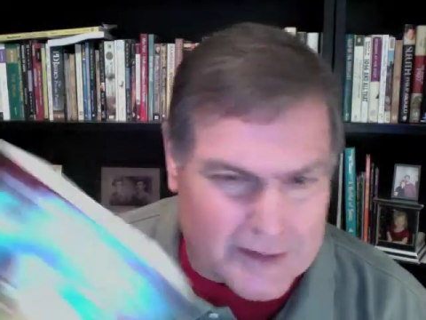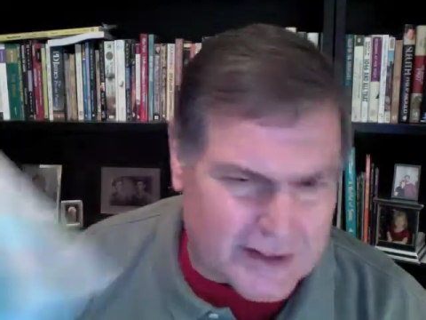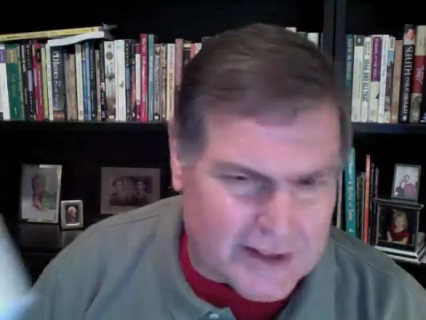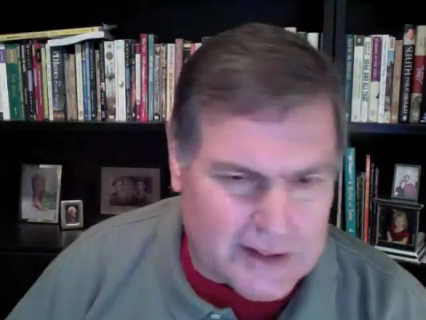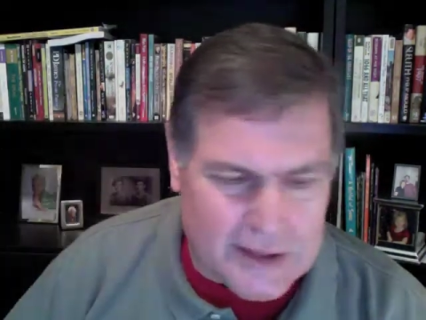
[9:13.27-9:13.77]
It's
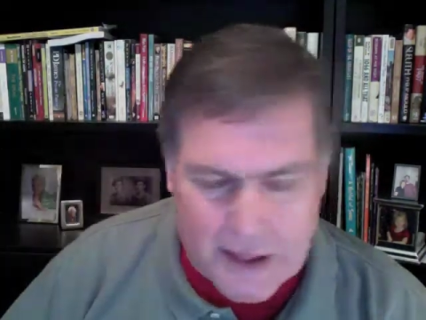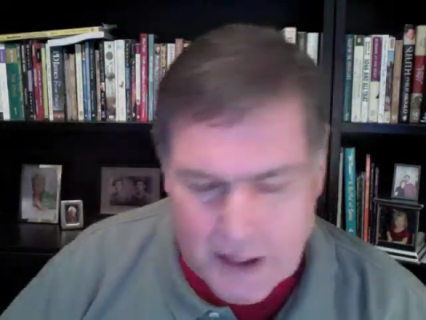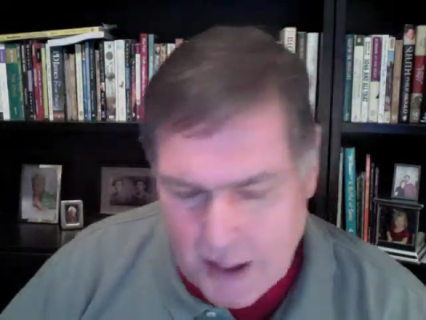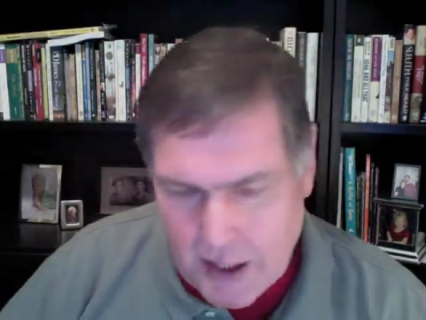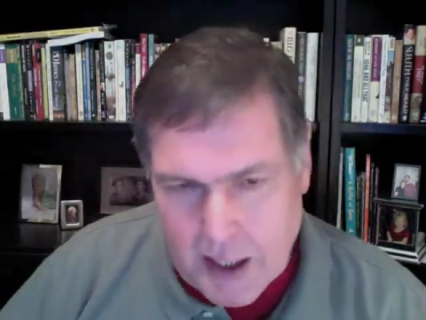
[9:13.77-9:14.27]
nice.
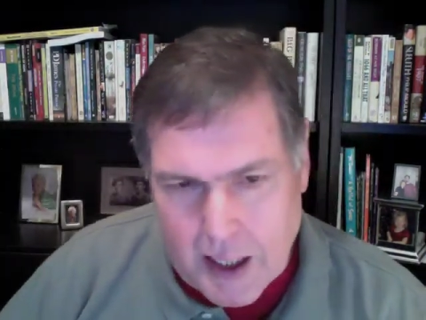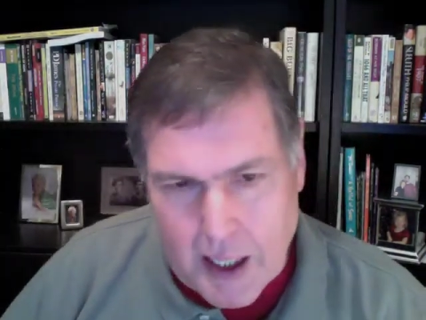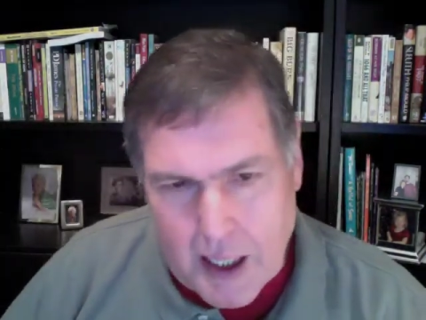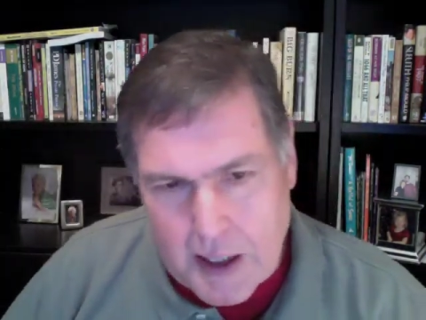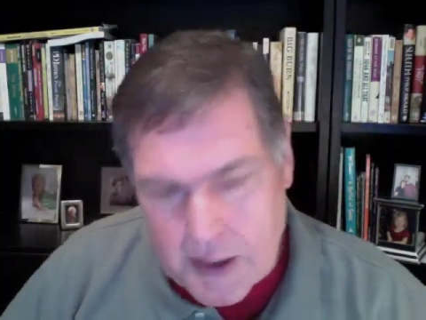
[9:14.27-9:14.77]

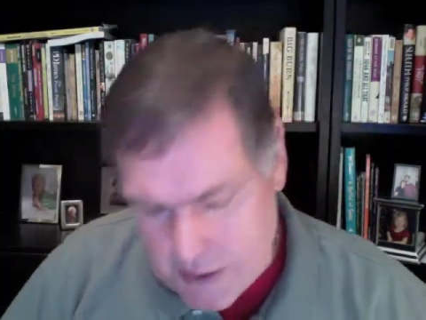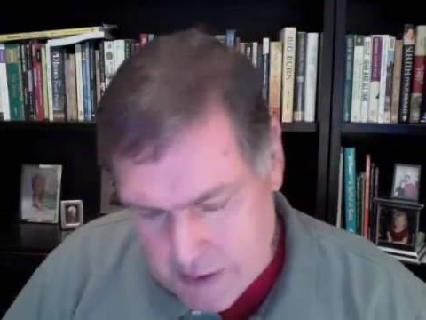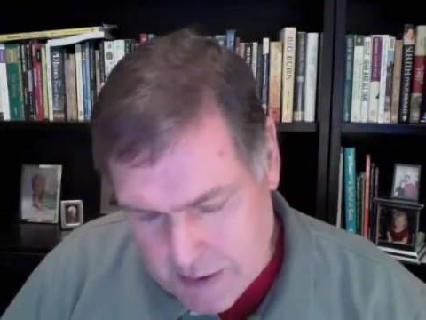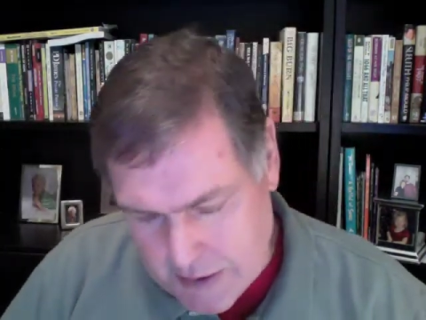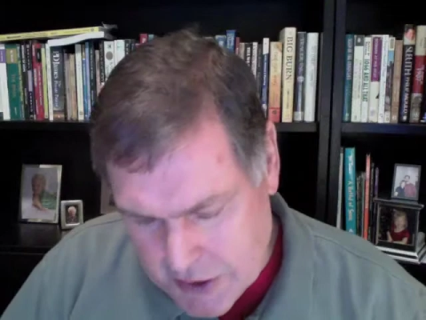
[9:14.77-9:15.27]

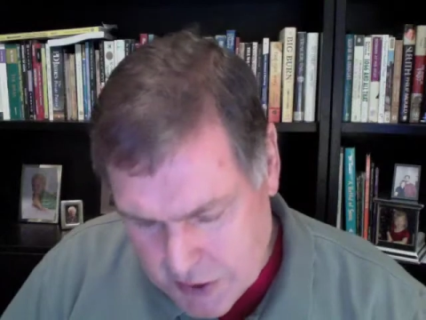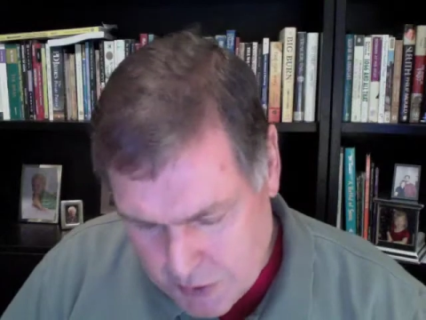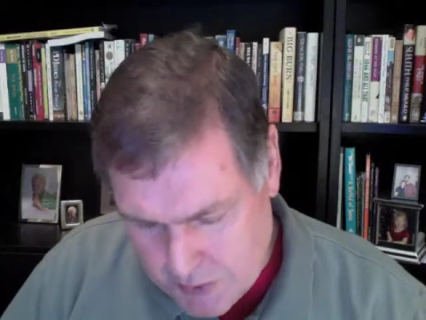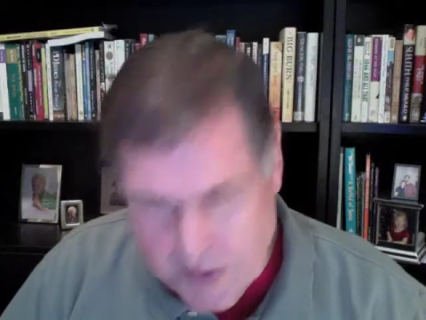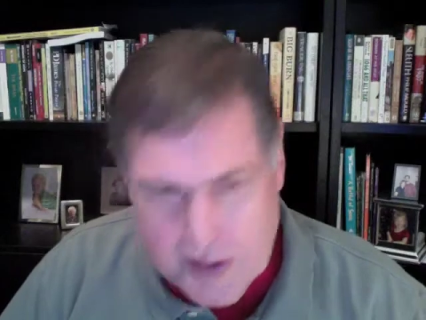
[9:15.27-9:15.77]
This
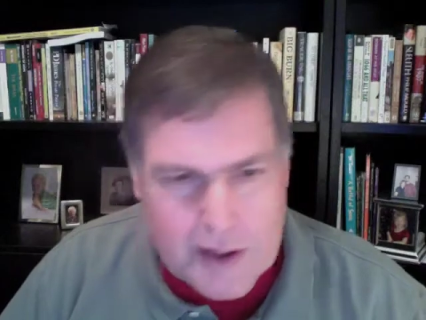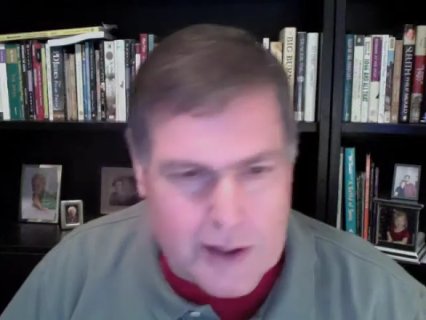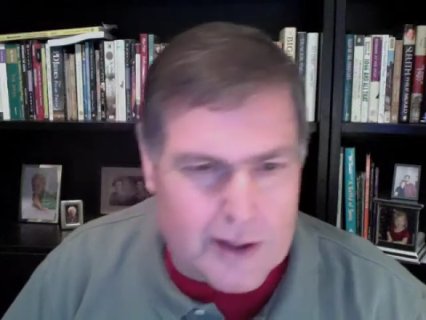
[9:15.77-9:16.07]
would be.